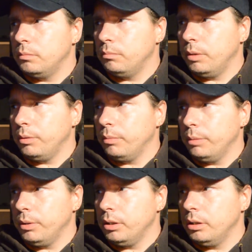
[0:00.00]
Maybe it
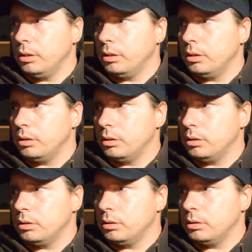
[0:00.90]
might be
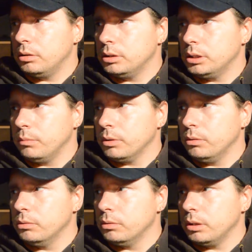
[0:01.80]
something
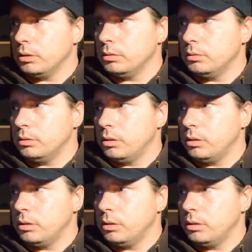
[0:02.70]
cool. I don't know.